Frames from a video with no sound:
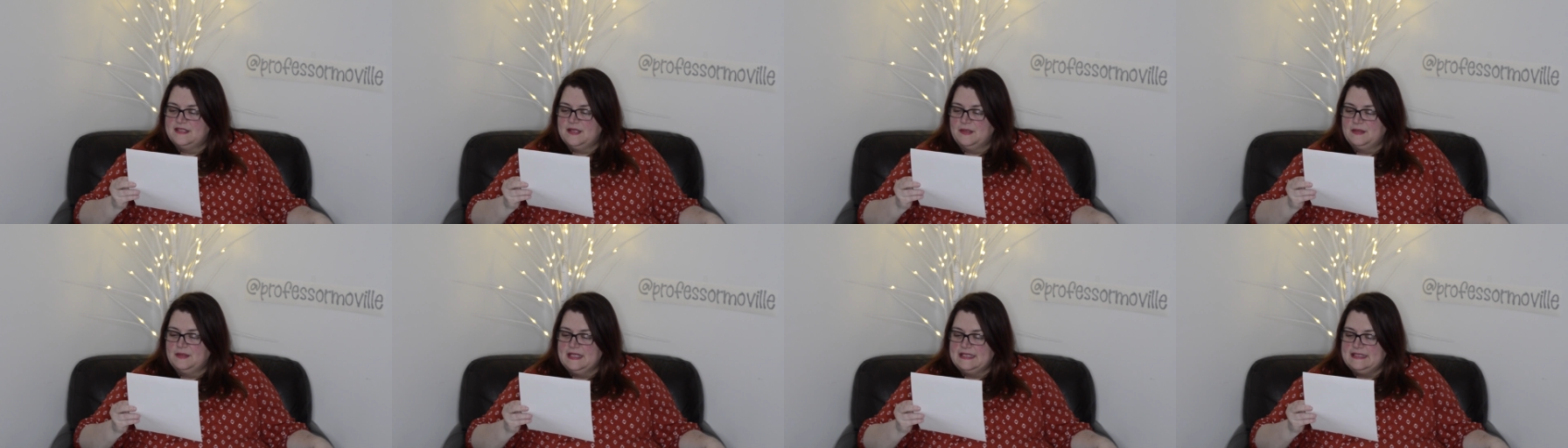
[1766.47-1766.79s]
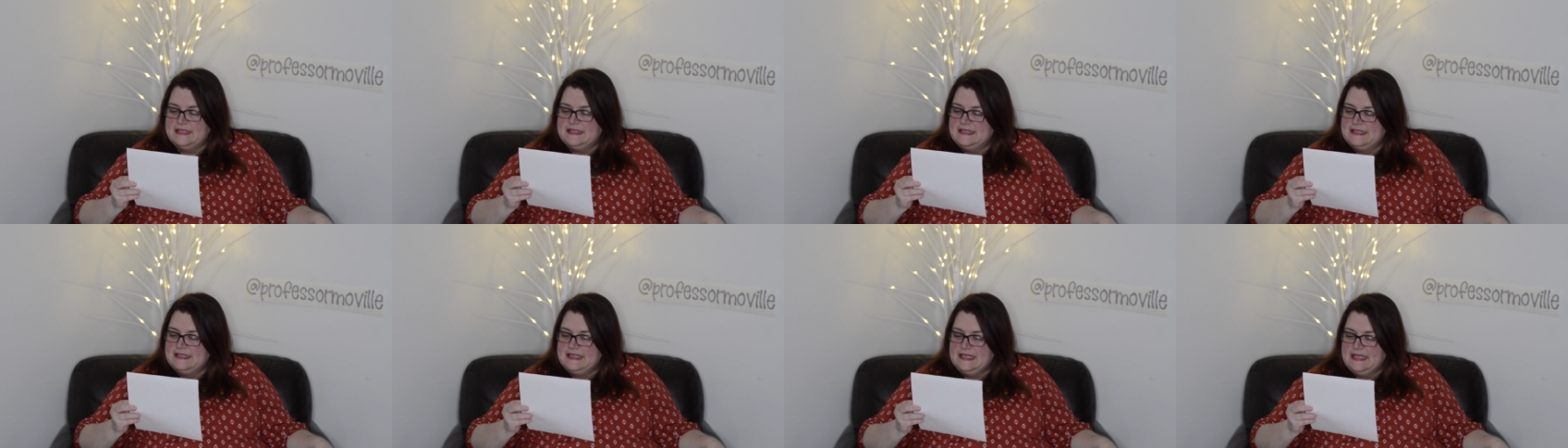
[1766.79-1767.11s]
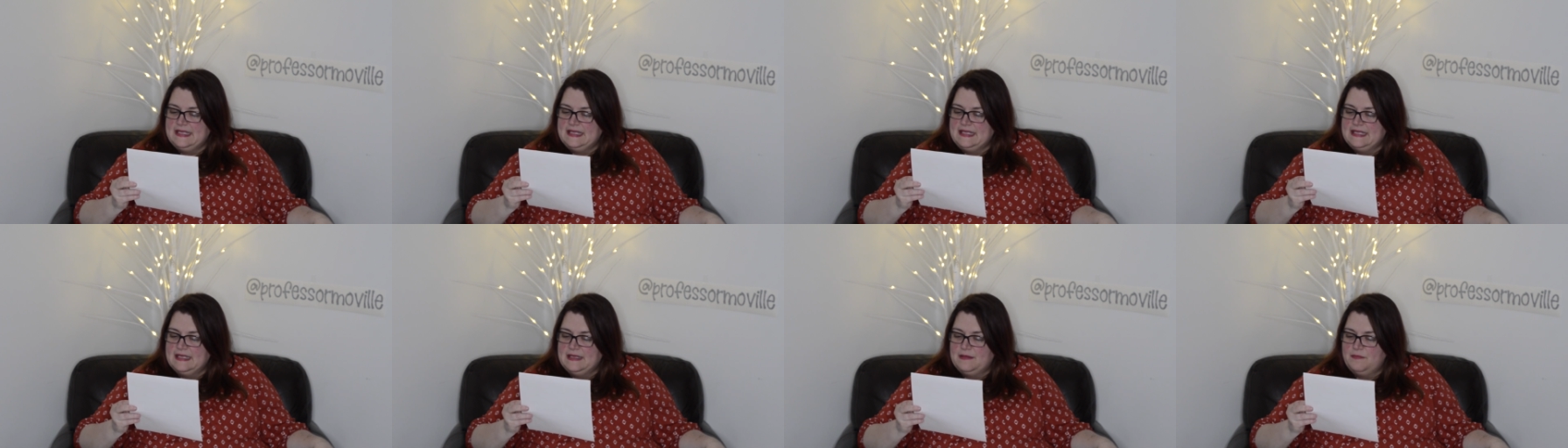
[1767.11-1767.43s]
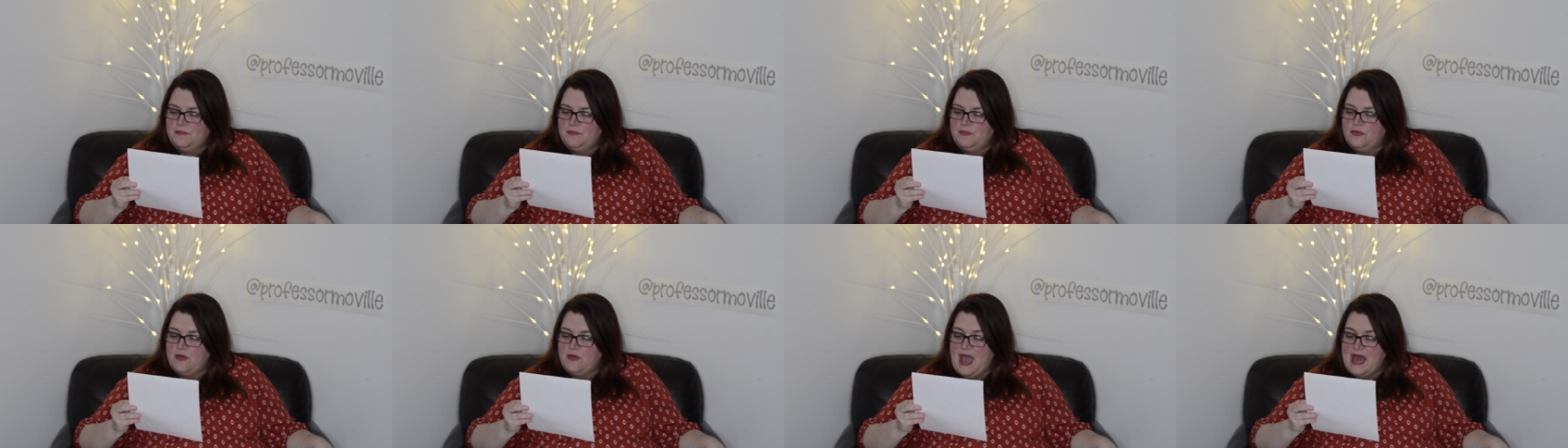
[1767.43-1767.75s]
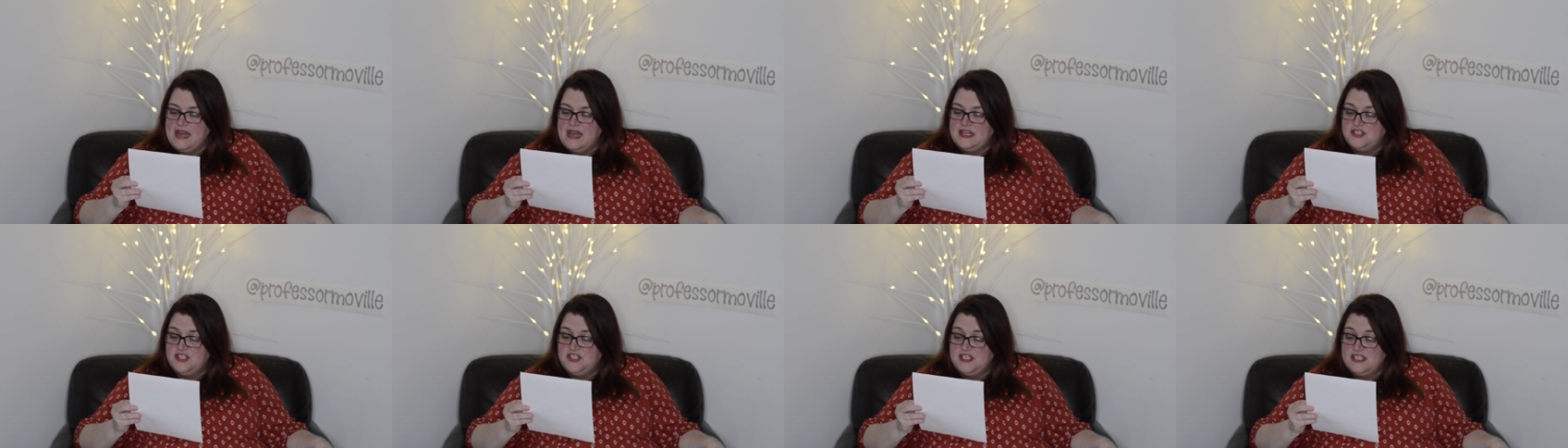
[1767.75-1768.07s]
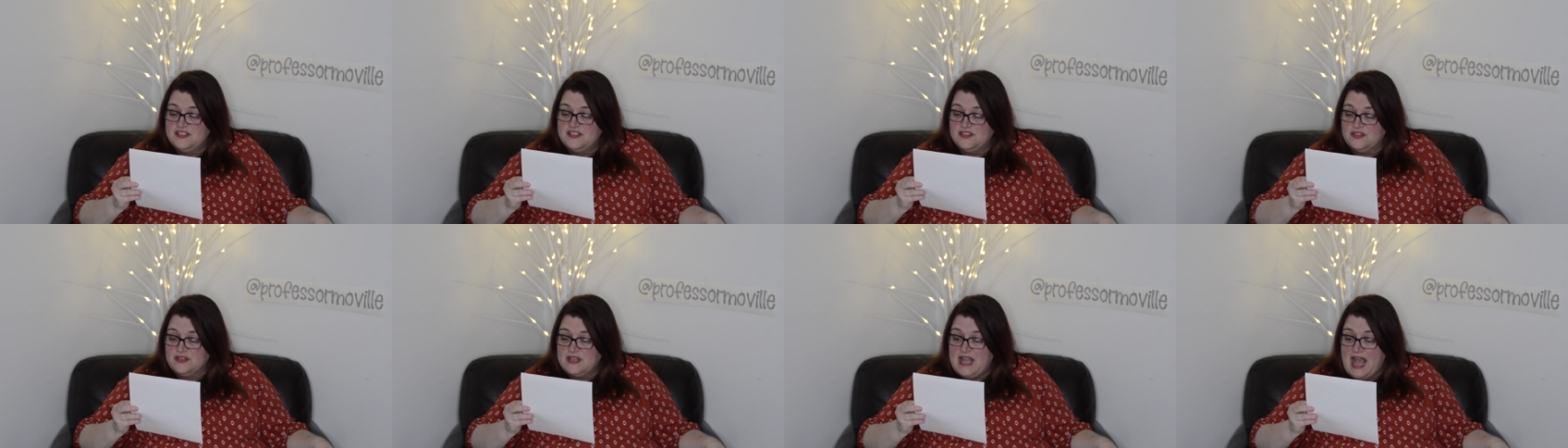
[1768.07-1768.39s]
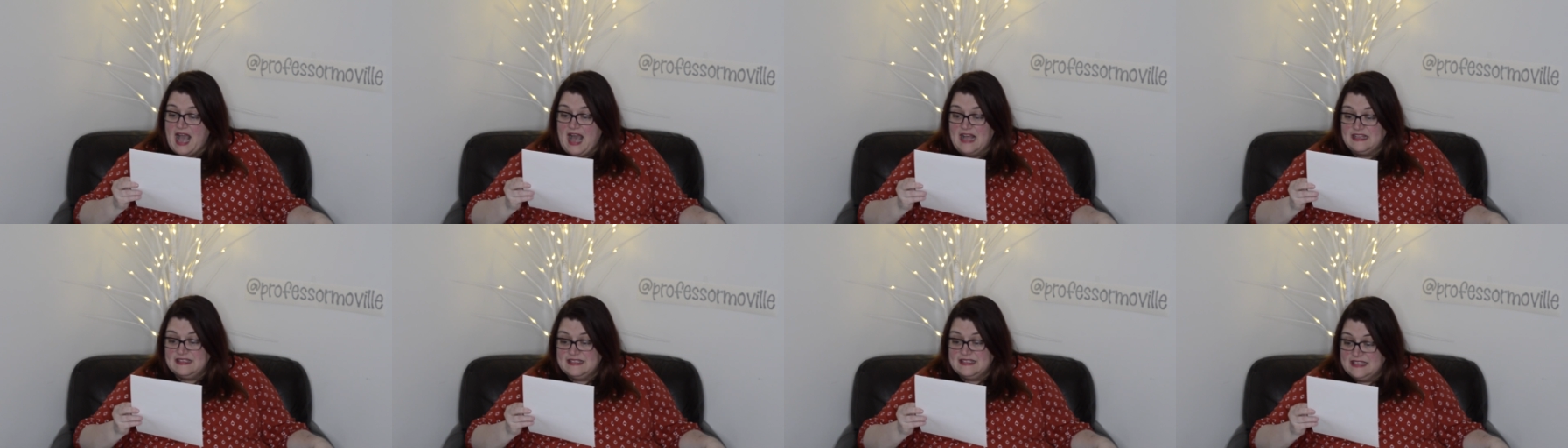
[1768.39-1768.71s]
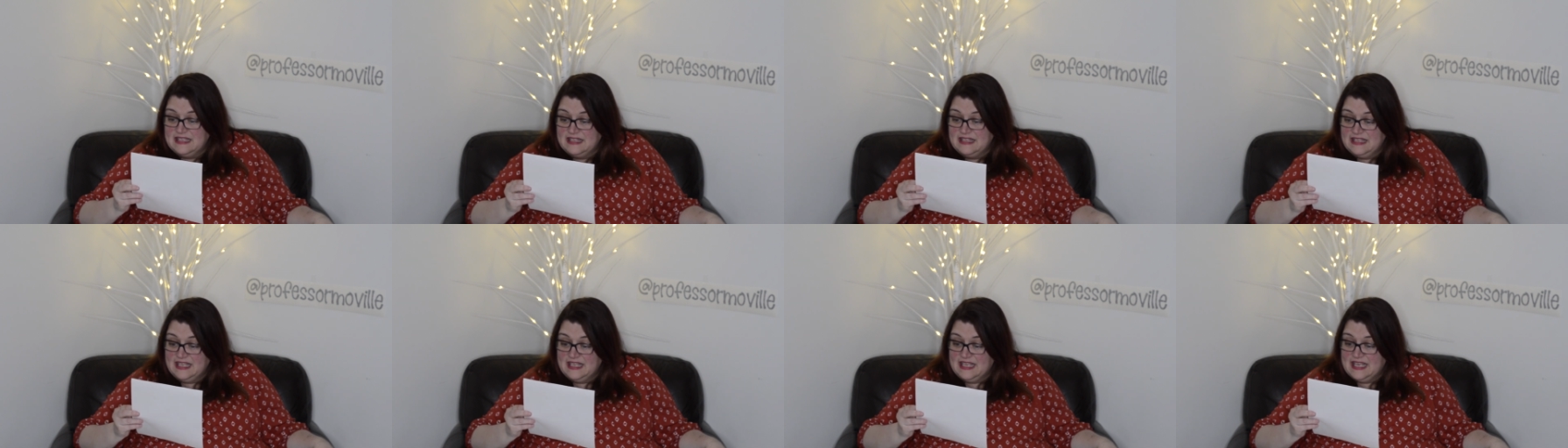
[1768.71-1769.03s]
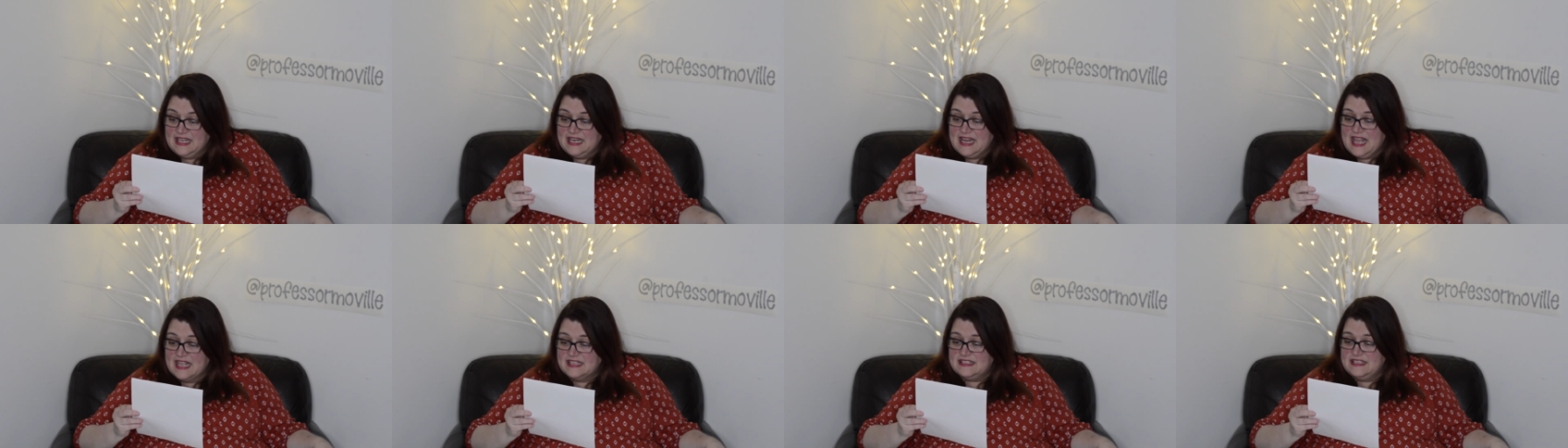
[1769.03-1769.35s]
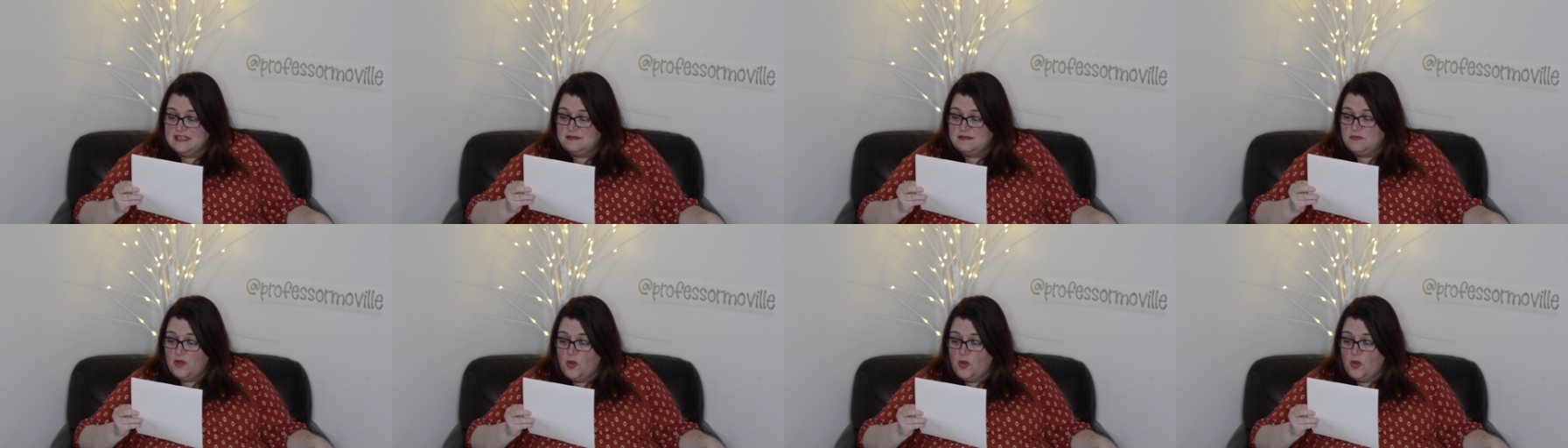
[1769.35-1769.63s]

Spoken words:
let's see. Prodigies are constantly connected,